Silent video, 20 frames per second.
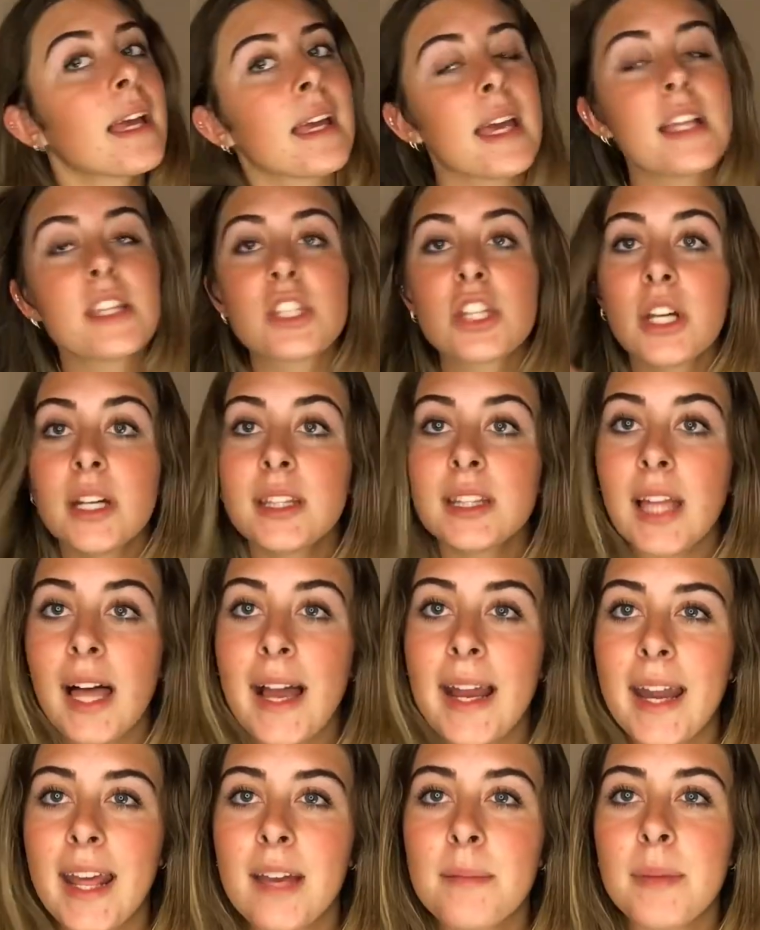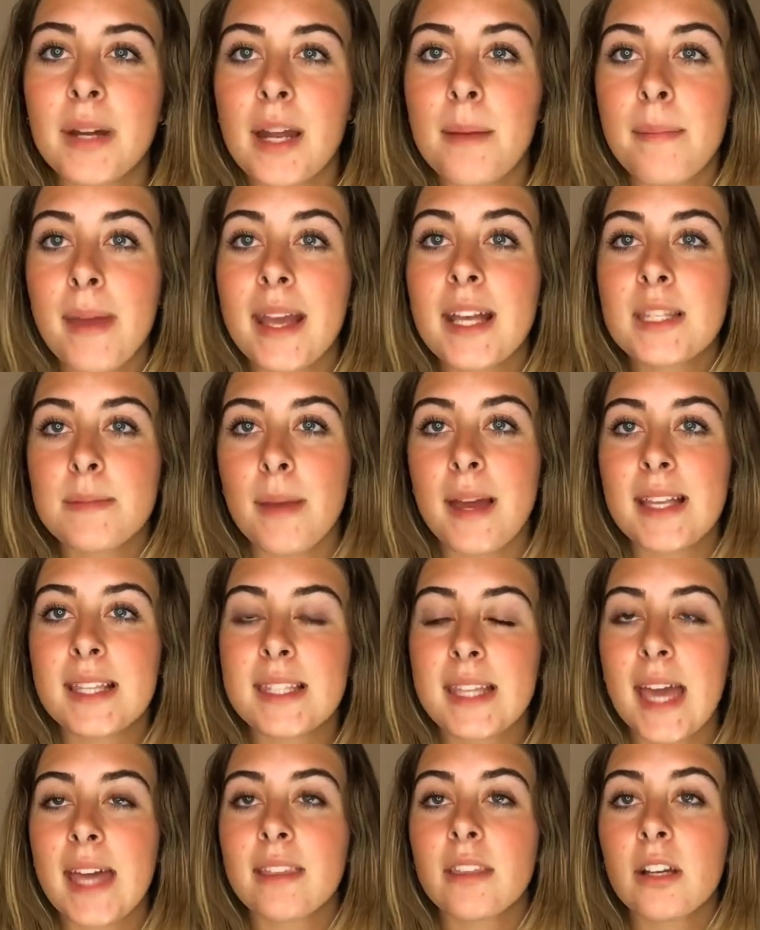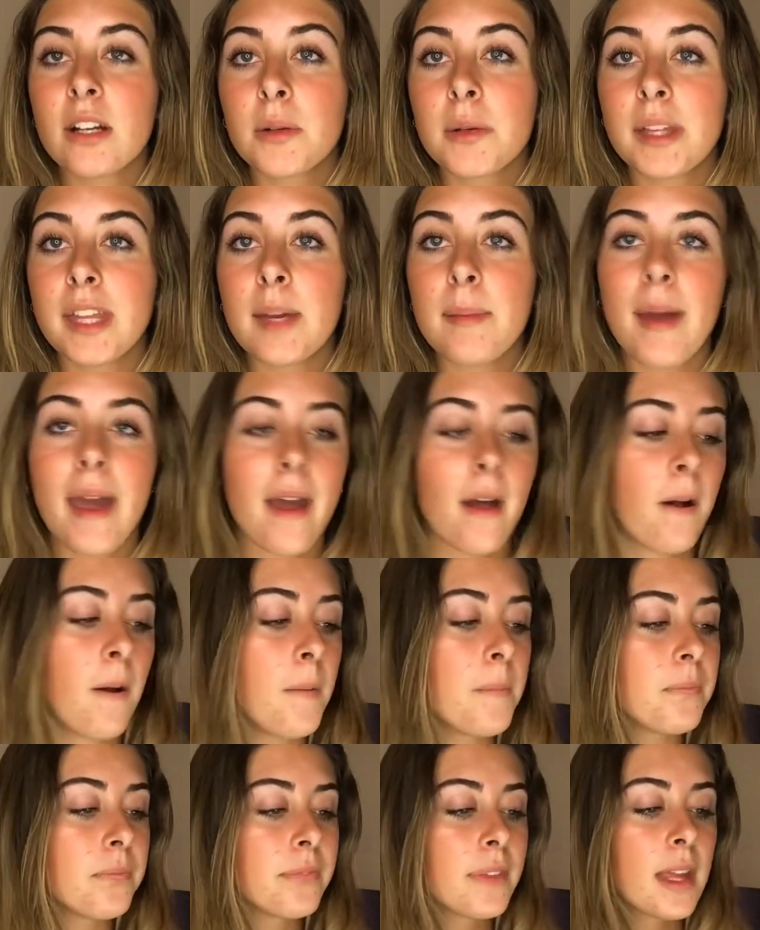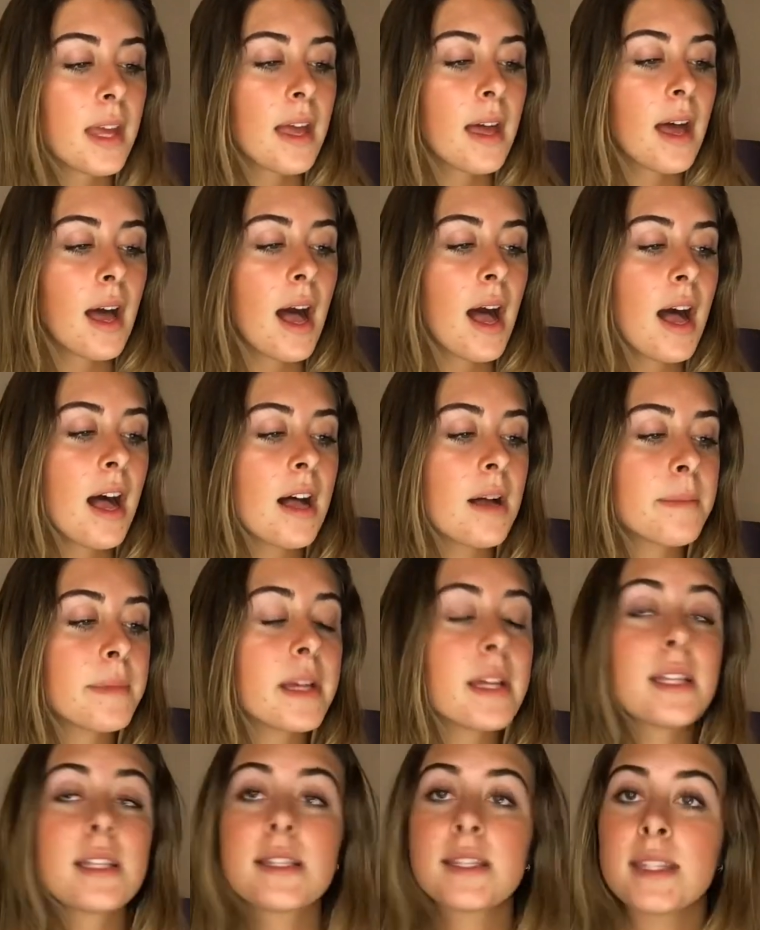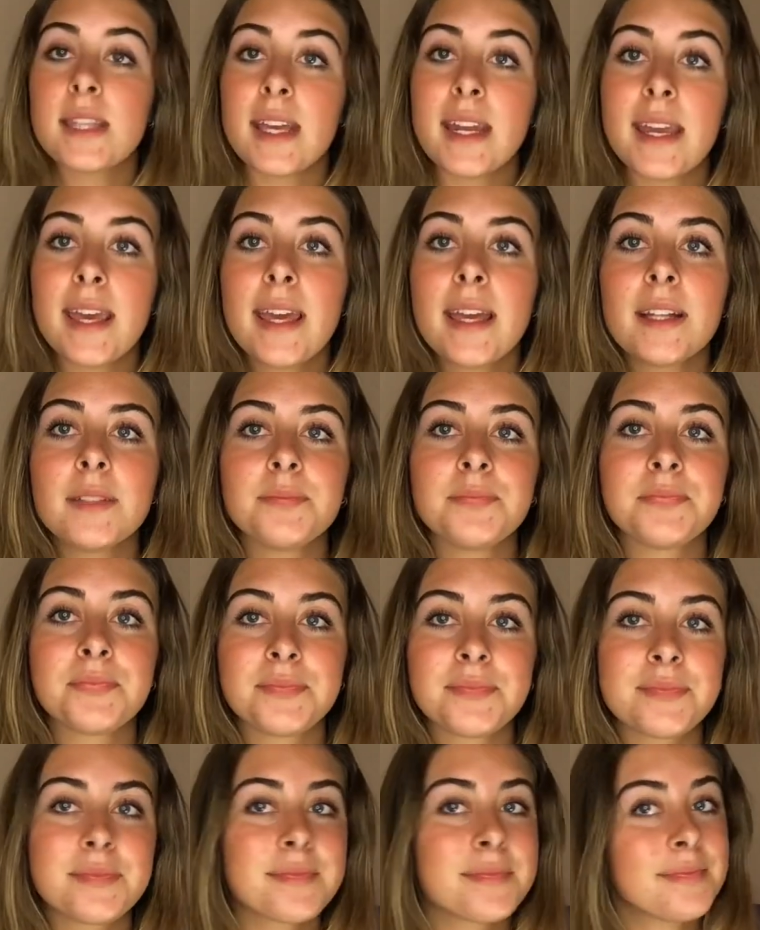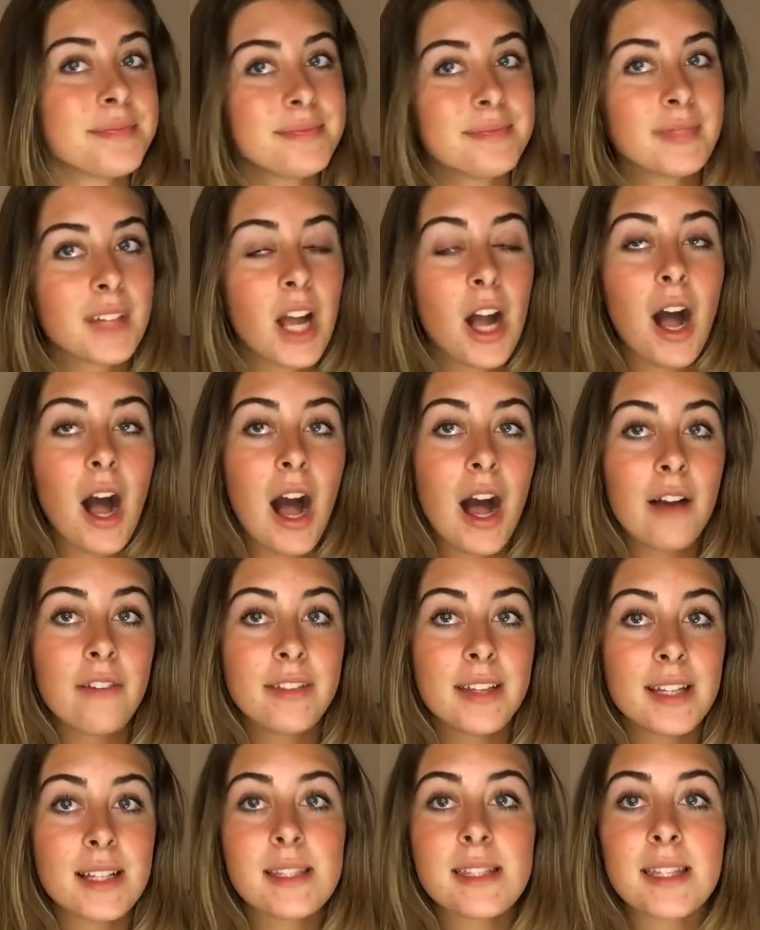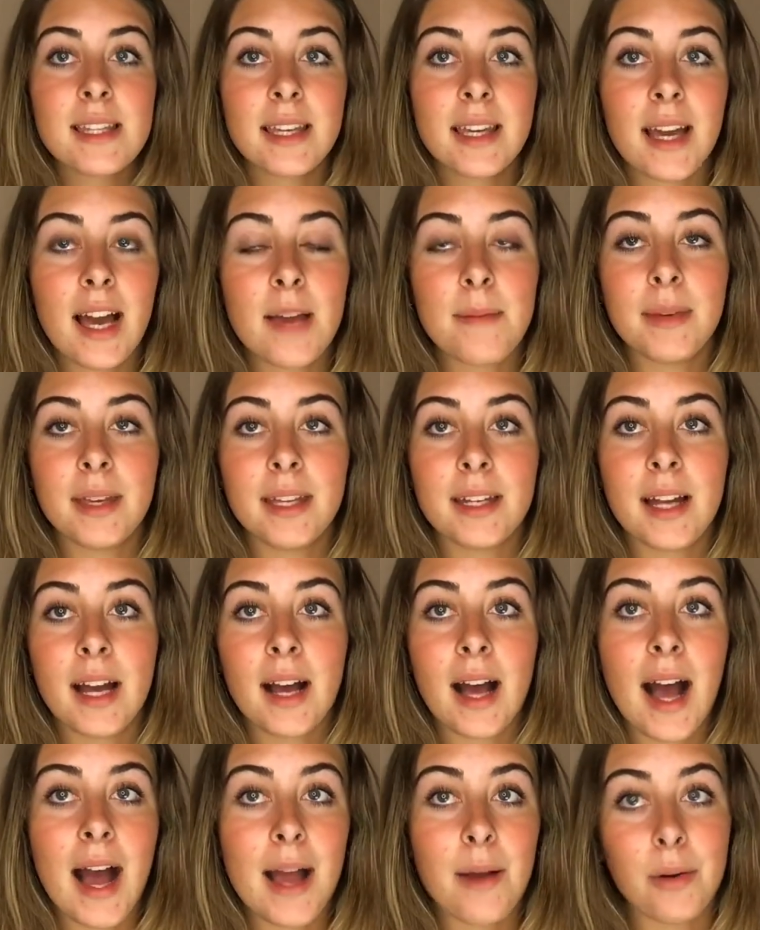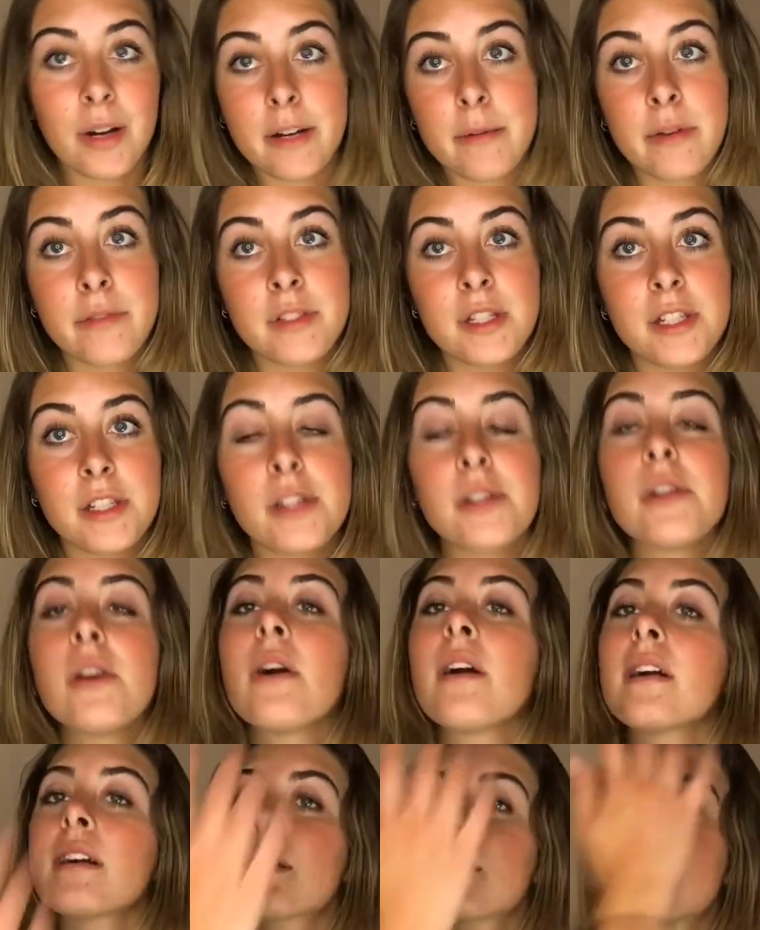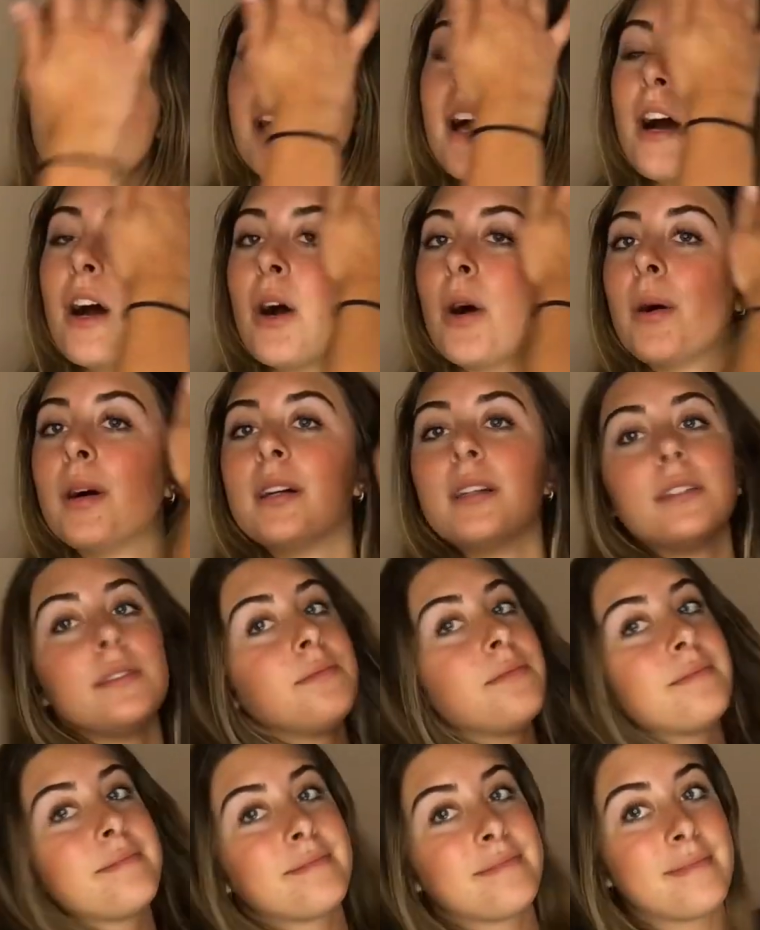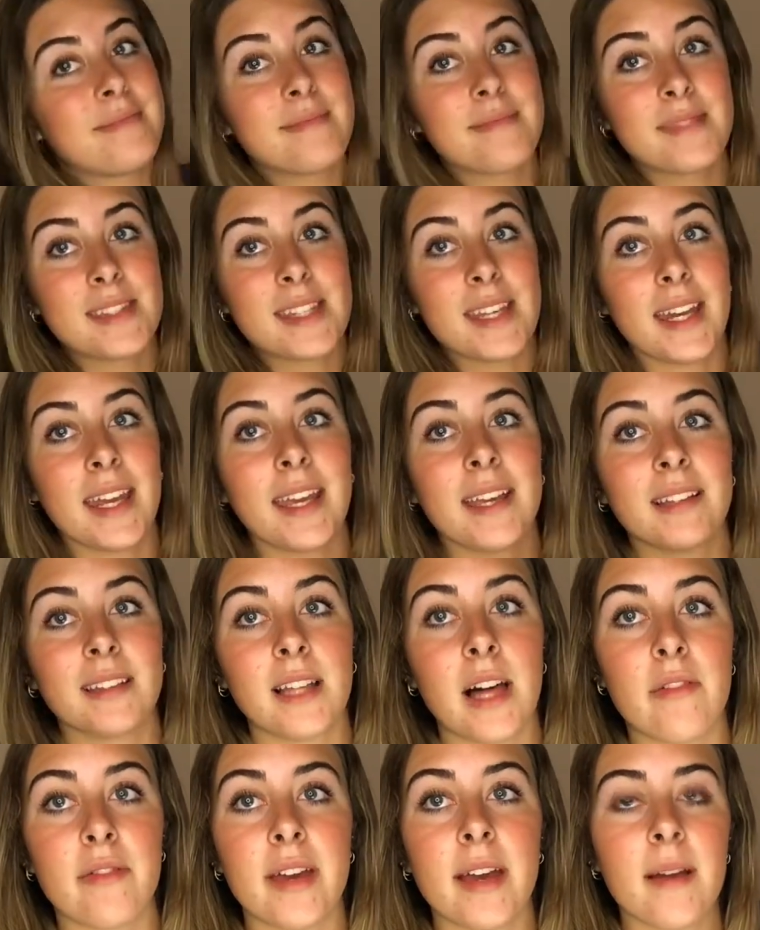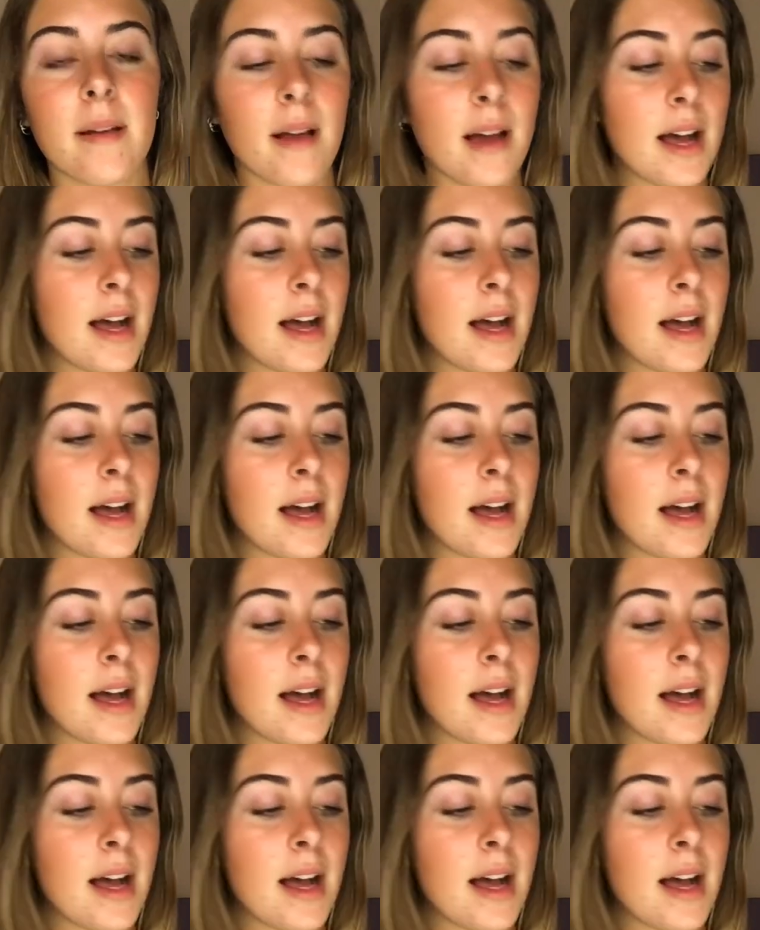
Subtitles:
it's good lighting, but it makes my skin look really pale. City, obviously, I mean, I want to move to New York, so city, love it.